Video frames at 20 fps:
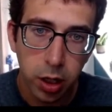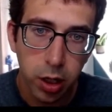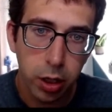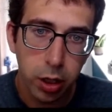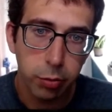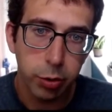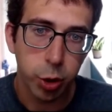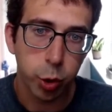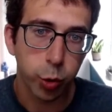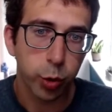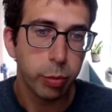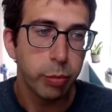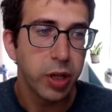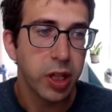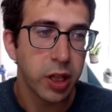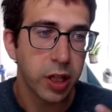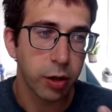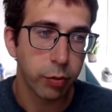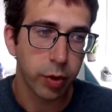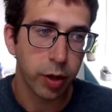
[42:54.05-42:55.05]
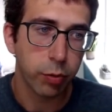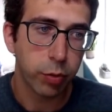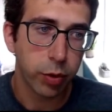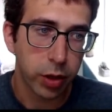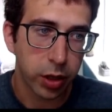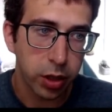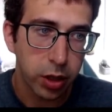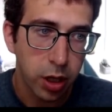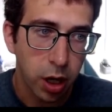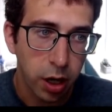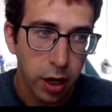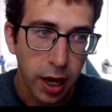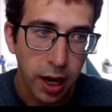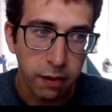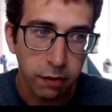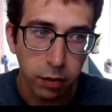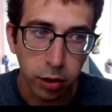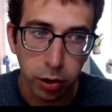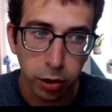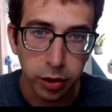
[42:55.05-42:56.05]
which would mean that we would not have
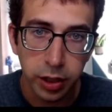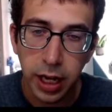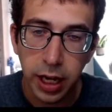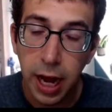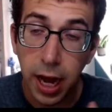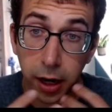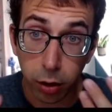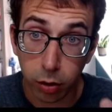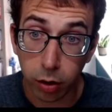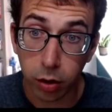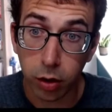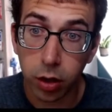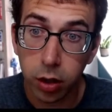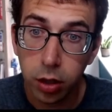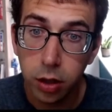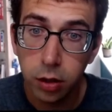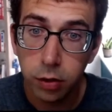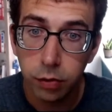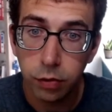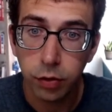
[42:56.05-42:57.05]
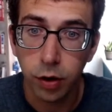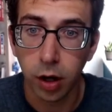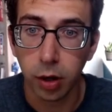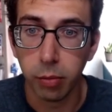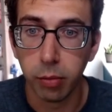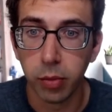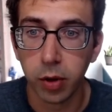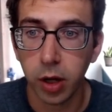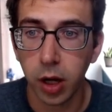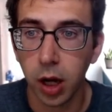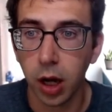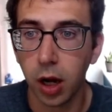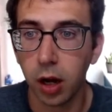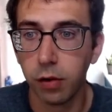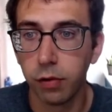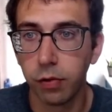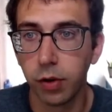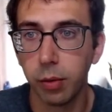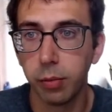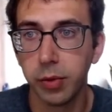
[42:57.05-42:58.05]
learned at all from, uh,
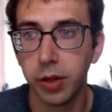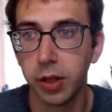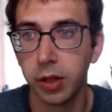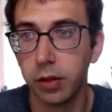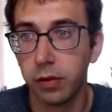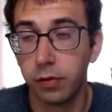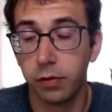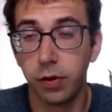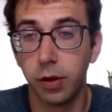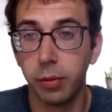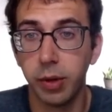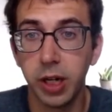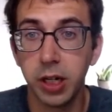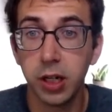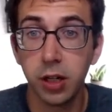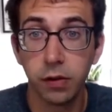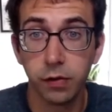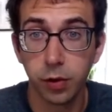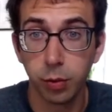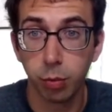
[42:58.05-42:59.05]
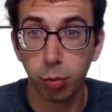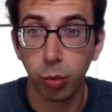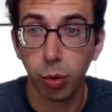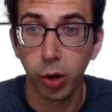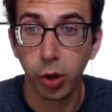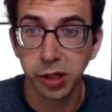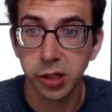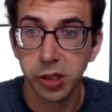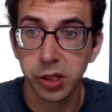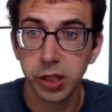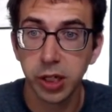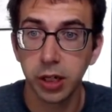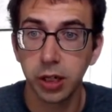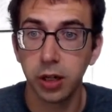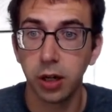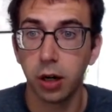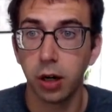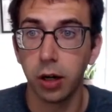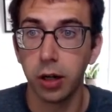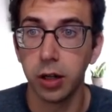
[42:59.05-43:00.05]
from, the, from any of the points that
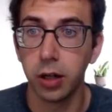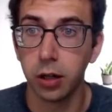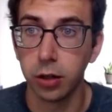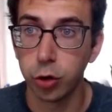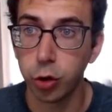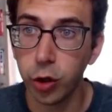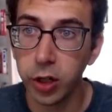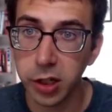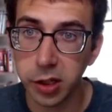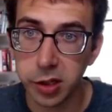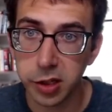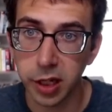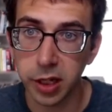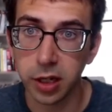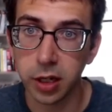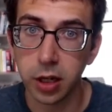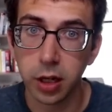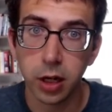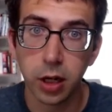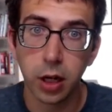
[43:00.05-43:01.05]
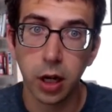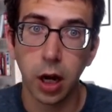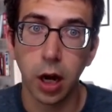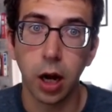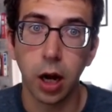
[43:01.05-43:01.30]
are in our training set, uh,